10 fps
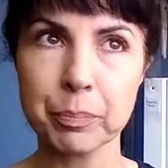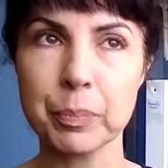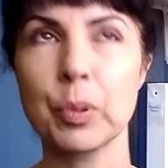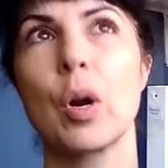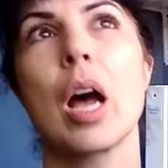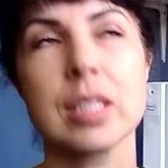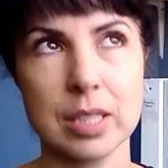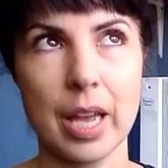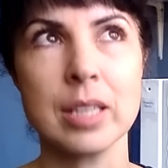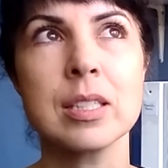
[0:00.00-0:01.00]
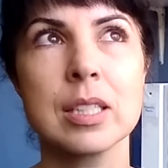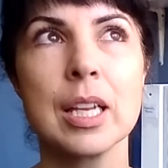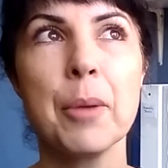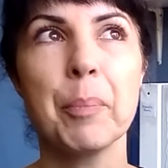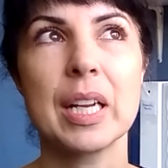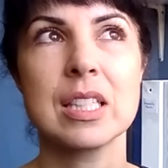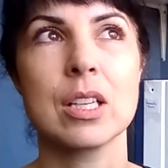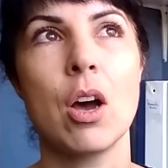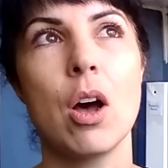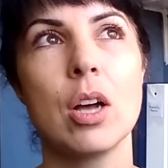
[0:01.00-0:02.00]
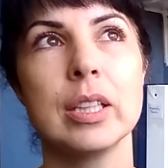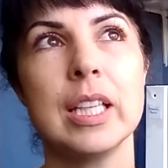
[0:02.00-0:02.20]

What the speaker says: process, but it's called